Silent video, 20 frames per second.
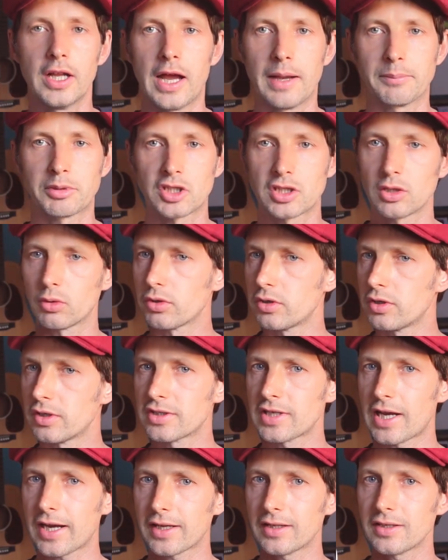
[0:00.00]
I'm still doing
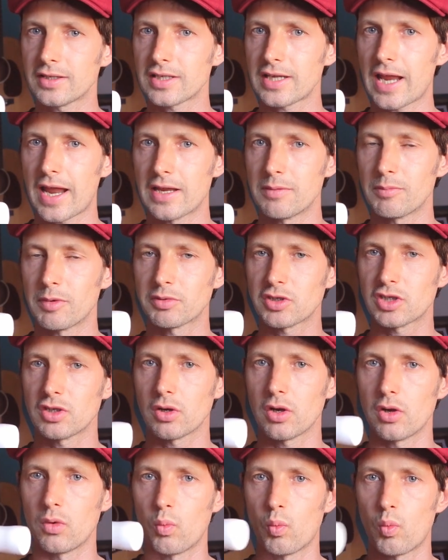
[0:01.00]
exactly the same. I'm still
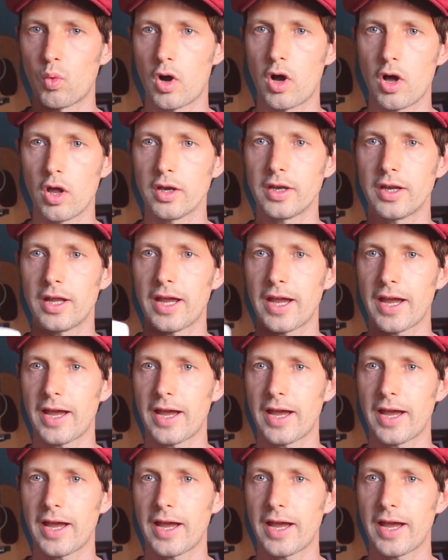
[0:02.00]
going one